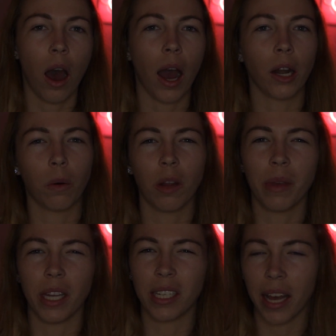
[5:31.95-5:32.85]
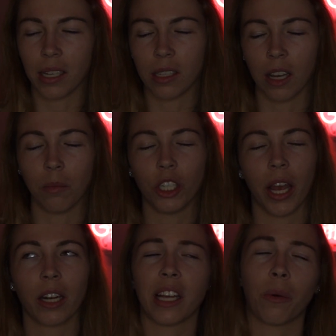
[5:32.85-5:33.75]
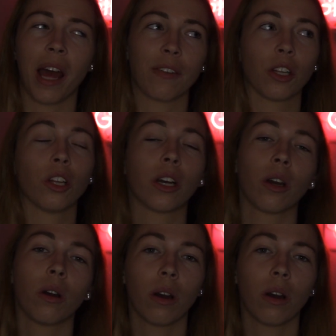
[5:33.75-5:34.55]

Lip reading: I don't want to be a test subject, so I don't want to have to look